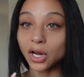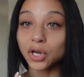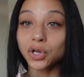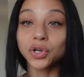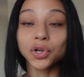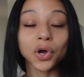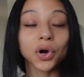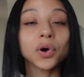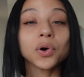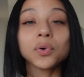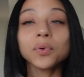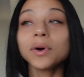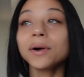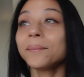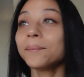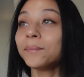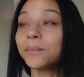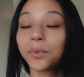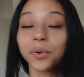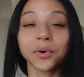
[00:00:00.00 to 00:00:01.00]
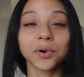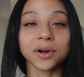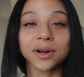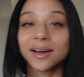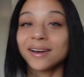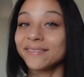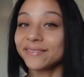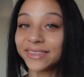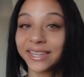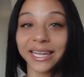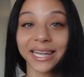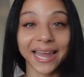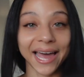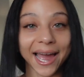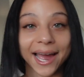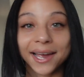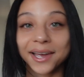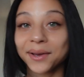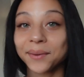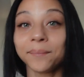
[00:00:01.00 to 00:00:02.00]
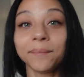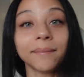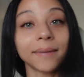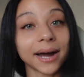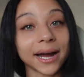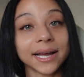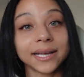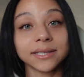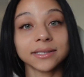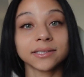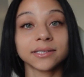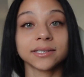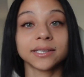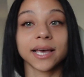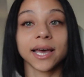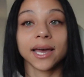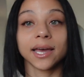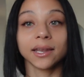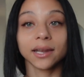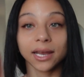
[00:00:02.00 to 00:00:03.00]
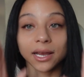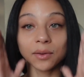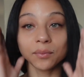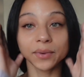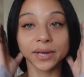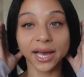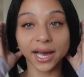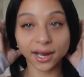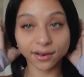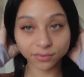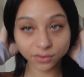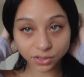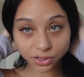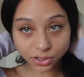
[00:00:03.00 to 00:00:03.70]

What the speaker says: No more of the lack mindset, and we have to